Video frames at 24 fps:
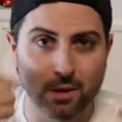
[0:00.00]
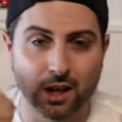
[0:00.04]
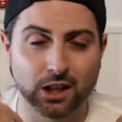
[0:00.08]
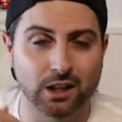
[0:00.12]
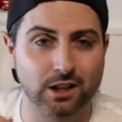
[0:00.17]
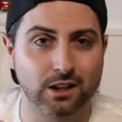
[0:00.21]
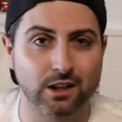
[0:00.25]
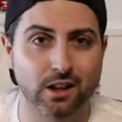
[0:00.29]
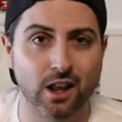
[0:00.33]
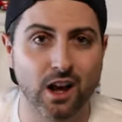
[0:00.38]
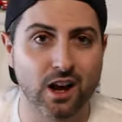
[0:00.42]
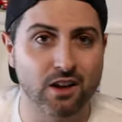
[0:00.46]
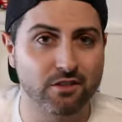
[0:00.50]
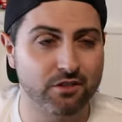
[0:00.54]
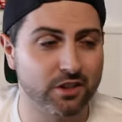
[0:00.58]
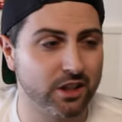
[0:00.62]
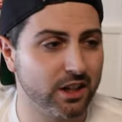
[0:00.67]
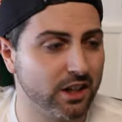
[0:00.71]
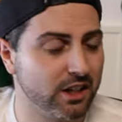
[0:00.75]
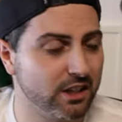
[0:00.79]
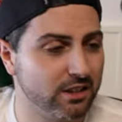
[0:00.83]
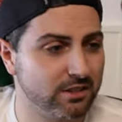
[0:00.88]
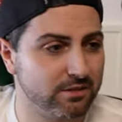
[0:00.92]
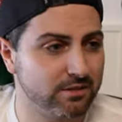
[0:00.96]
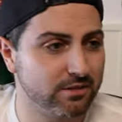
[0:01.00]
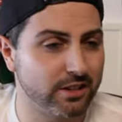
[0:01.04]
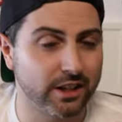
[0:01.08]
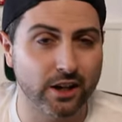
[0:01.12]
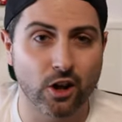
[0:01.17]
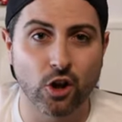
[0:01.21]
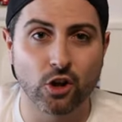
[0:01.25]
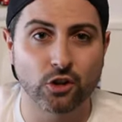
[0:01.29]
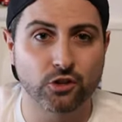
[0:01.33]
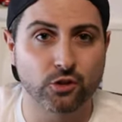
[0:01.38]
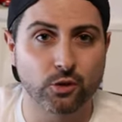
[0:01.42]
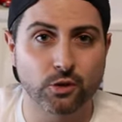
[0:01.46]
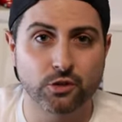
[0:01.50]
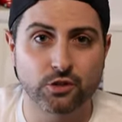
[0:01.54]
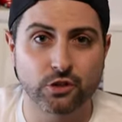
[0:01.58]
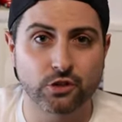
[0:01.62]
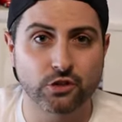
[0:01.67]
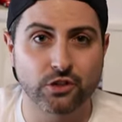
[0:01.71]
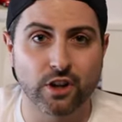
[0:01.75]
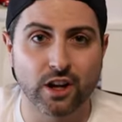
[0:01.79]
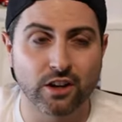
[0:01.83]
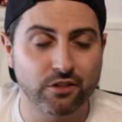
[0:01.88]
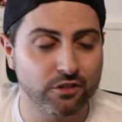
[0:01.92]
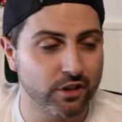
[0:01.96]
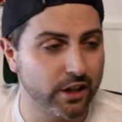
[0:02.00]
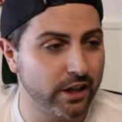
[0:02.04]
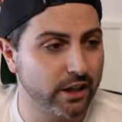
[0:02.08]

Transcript: balaclava, like all sorts of stuff.